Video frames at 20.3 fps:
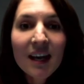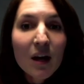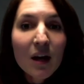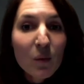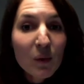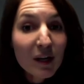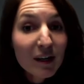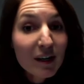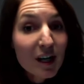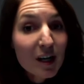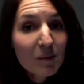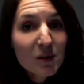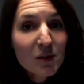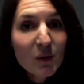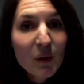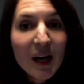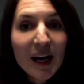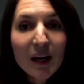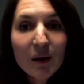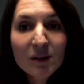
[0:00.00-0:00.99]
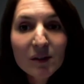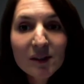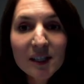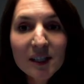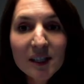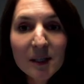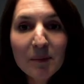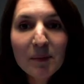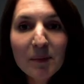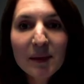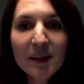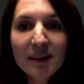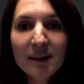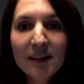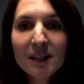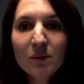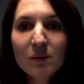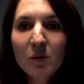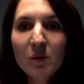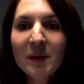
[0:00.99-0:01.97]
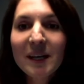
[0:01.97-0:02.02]
When it comes to IoT,
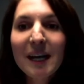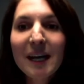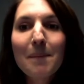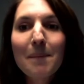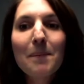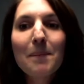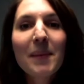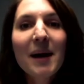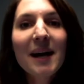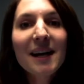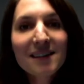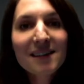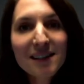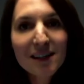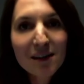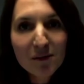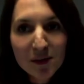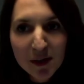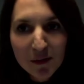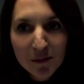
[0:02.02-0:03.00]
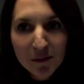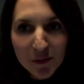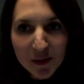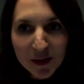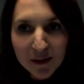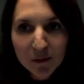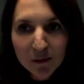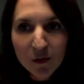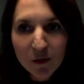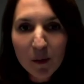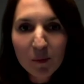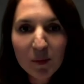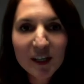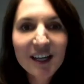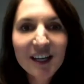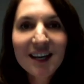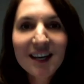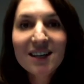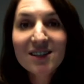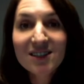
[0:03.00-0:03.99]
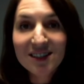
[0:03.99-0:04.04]
this will make a massive difference for
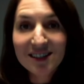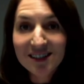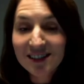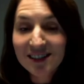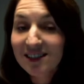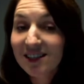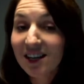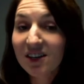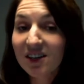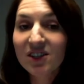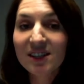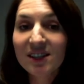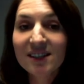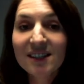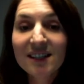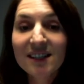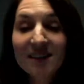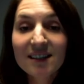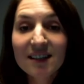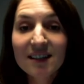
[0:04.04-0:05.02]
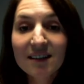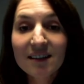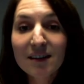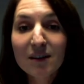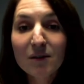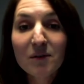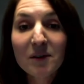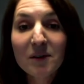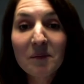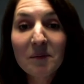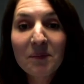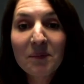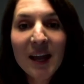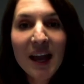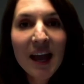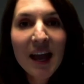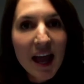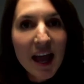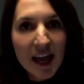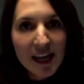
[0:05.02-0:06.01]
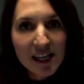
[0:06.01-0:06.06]
applications such as CCTV,
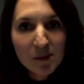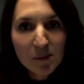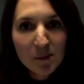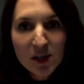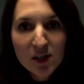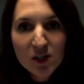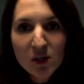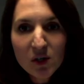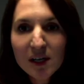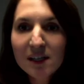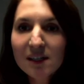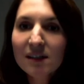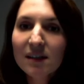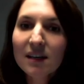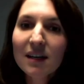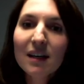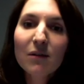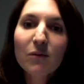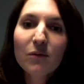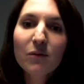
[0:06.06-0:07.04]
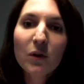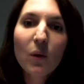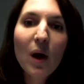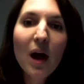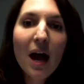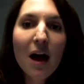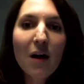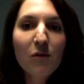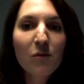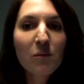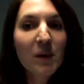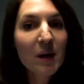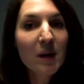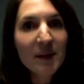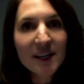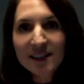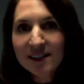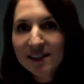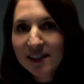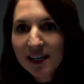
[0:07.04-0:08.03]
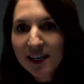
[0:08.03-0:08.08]
especially if you have maybe
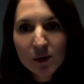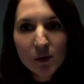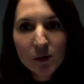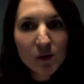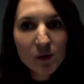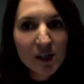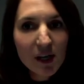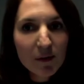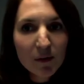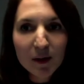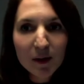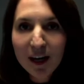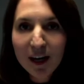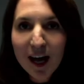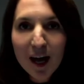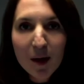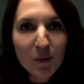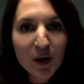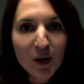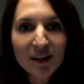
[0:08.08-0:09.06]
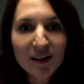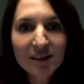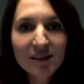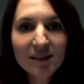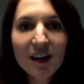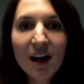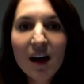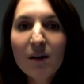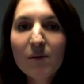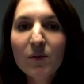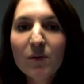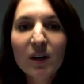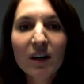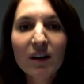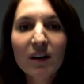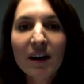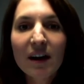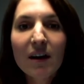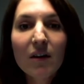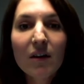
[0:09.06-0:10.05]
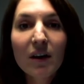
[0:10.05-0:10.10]
6 or 7 cameras covering an
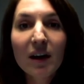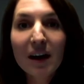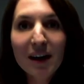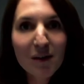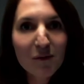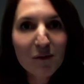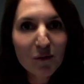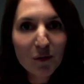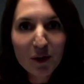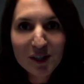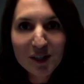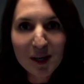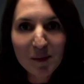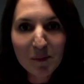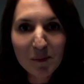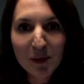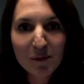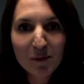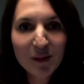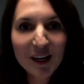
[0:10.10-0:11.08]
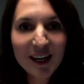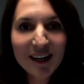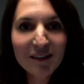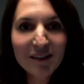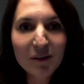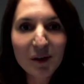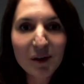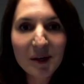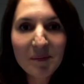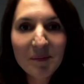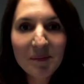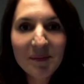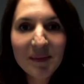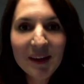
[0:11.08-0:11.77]
area in, for example, a factory.